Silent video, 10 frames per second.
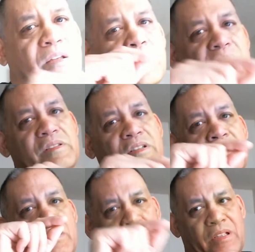because he's
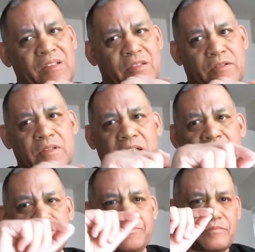trying to
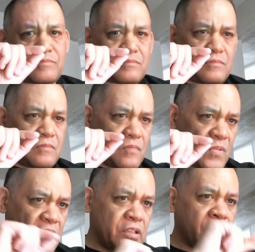
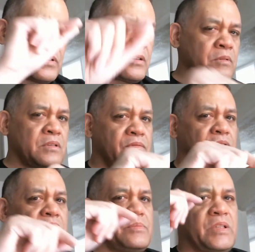get around what the
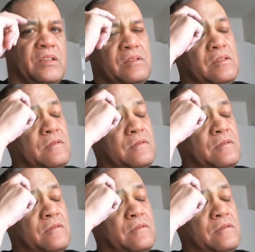verse means.